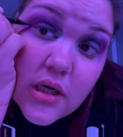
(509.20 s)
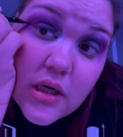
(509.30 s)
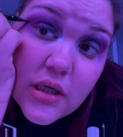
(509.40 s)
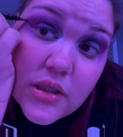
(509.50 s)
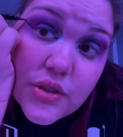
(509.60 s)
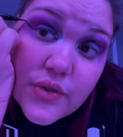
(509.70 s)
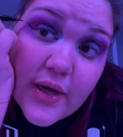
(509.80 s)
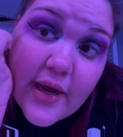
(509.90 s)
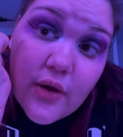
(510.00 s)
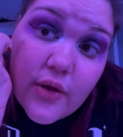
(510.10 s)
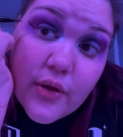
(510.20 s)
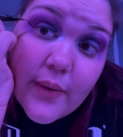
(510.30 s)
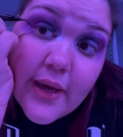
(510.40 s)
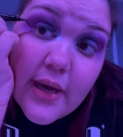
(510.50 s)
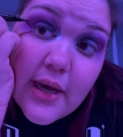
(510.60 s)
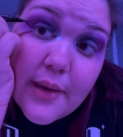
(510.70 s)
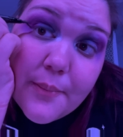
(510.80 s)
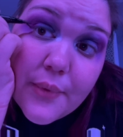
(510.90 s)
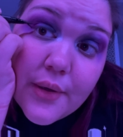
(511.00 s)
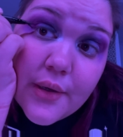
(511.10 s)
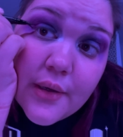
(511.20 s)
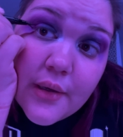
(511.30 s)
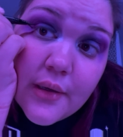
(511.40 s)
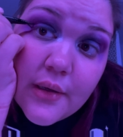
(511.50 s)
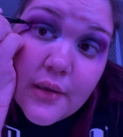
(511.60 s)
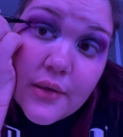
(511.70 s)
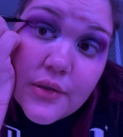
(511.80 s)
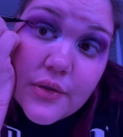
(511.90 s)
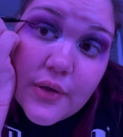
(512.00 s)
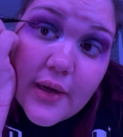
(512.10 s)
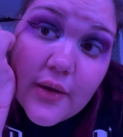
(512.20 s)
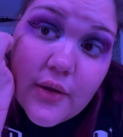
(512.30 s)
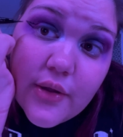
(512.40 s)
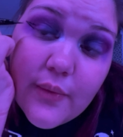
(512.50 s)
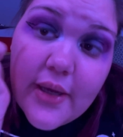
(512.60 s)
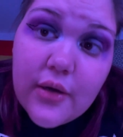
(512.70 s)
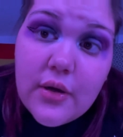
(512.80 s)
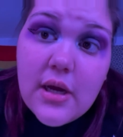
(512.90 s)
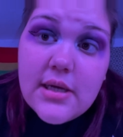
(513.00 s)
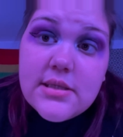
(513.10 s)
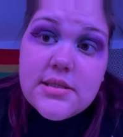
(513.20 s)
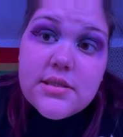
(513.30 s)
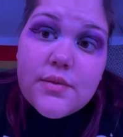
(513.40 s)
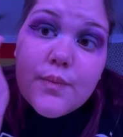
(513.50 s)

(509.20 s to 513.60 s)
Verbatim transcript: and drag all the way up, drag all the way across,